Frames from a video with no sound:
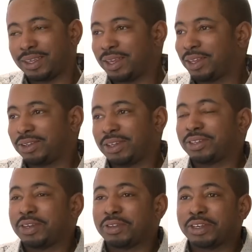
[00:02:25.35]
Yeah, it, it
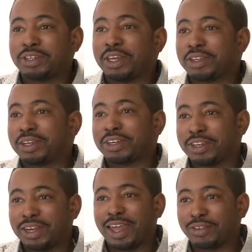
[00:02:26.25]
seems like she has like
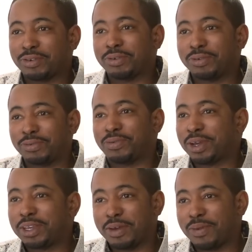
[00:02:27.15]
this natural
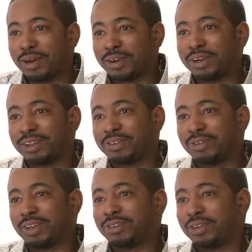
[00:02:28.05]
funny about her that
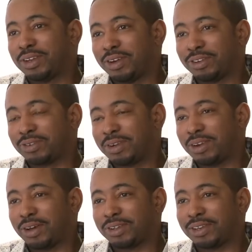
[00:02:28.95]
you that you get on
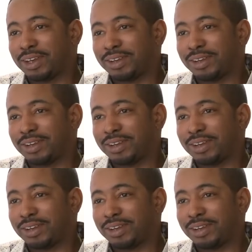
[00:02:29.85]
screen all the time.